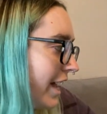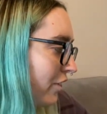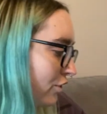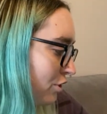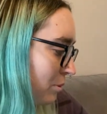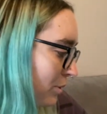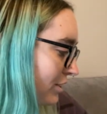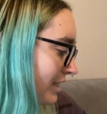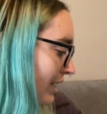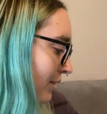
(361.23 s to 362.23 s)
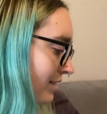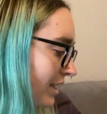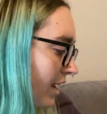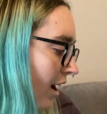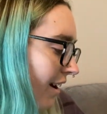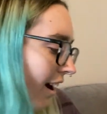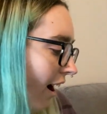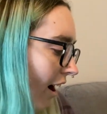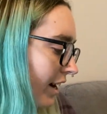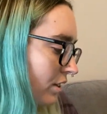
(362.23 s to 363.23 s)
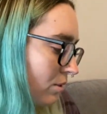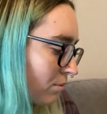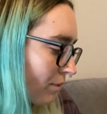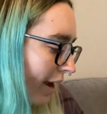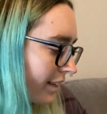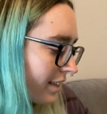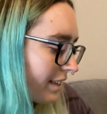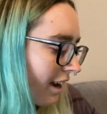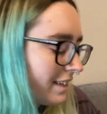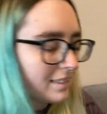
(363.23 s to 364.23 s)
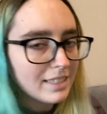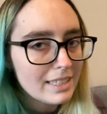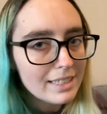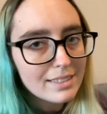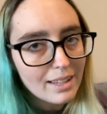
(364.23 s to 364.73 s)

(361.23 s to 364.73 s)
the other two books in there, I was like, I don't recognize these.